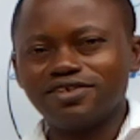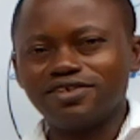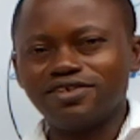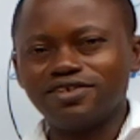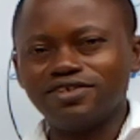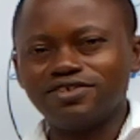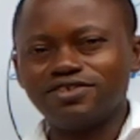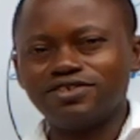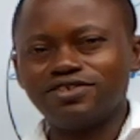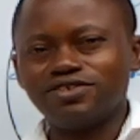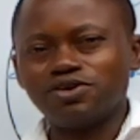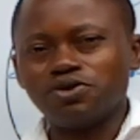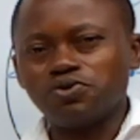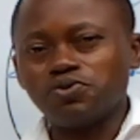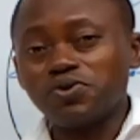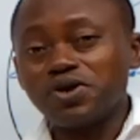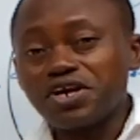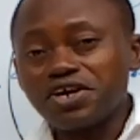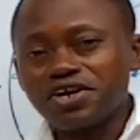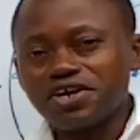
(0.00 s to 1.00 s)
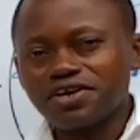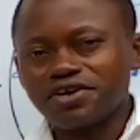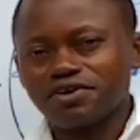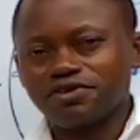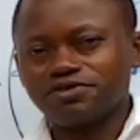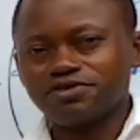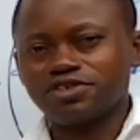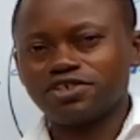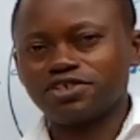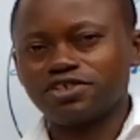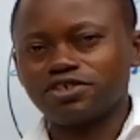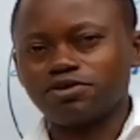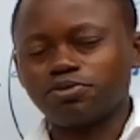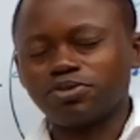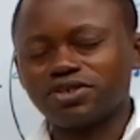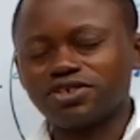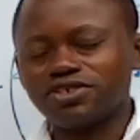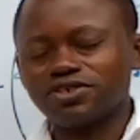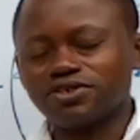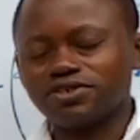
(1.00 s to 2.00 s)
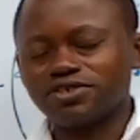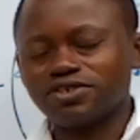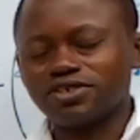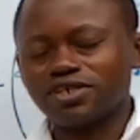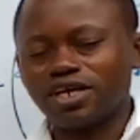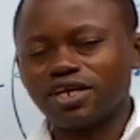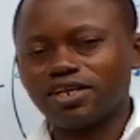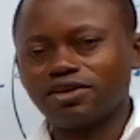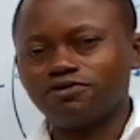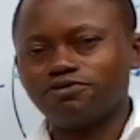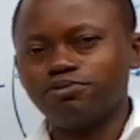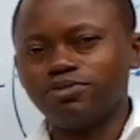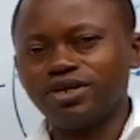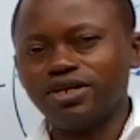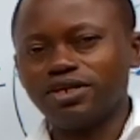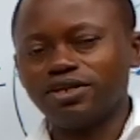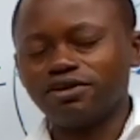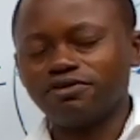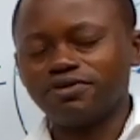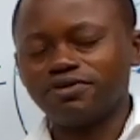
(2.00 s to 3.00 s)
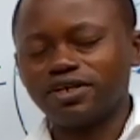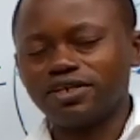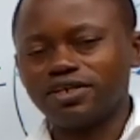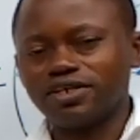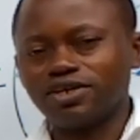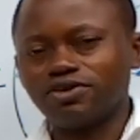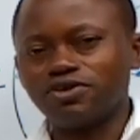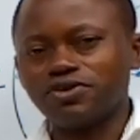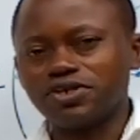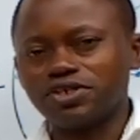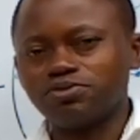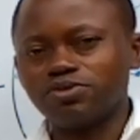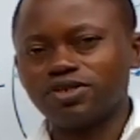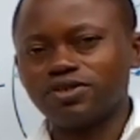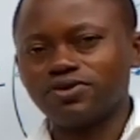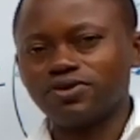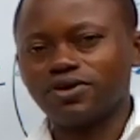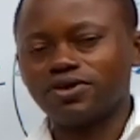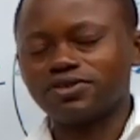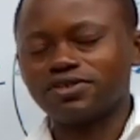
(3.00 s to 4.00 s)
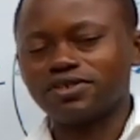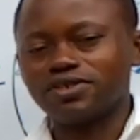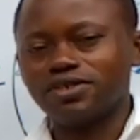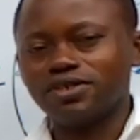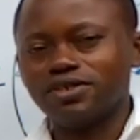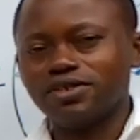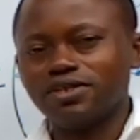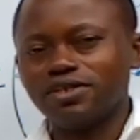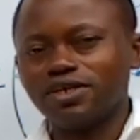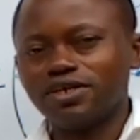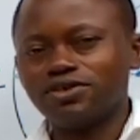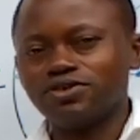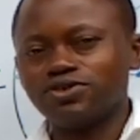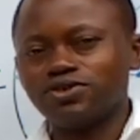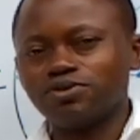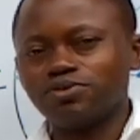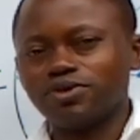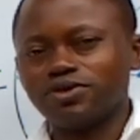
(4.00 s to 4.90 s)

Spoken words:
it's your way of supporting us and of being of an encouragement to us. Thank you so